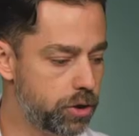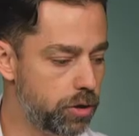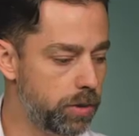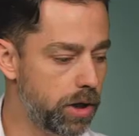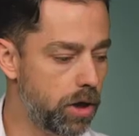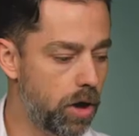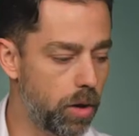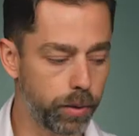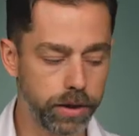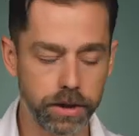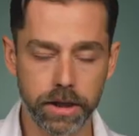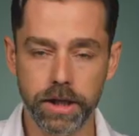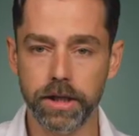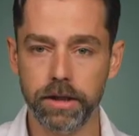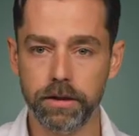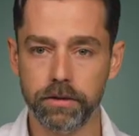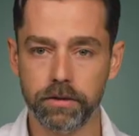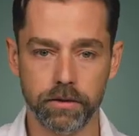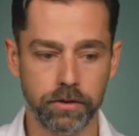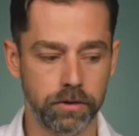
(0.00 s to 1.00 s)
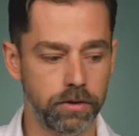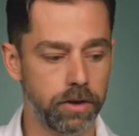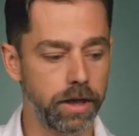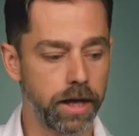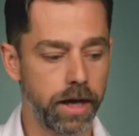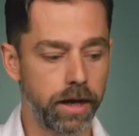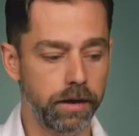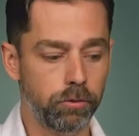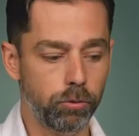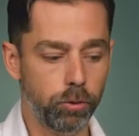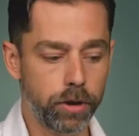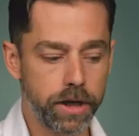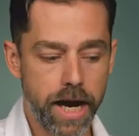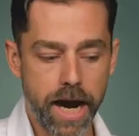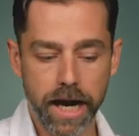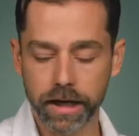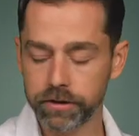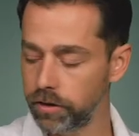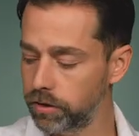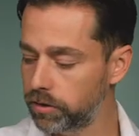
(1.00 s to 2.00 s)
should be all we need to get
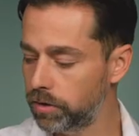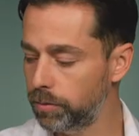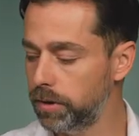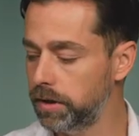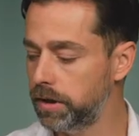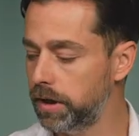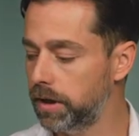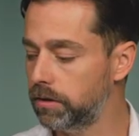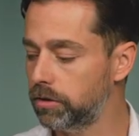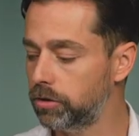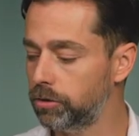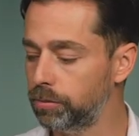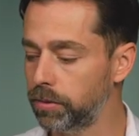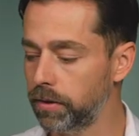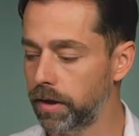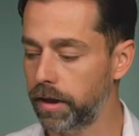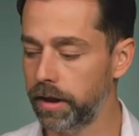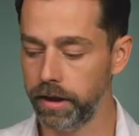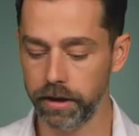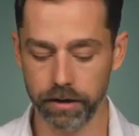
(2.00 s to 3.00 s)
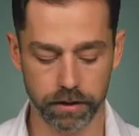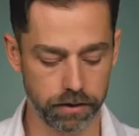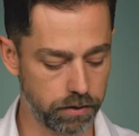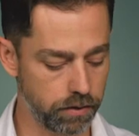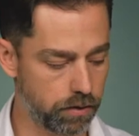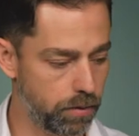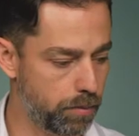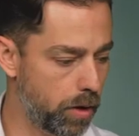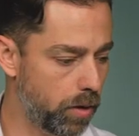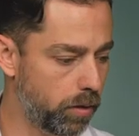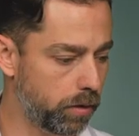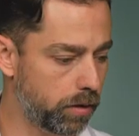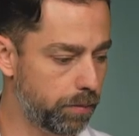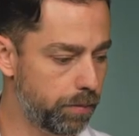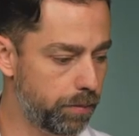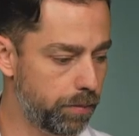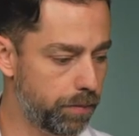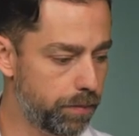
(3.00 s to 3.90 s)
Reaktor to begin to play the Moog.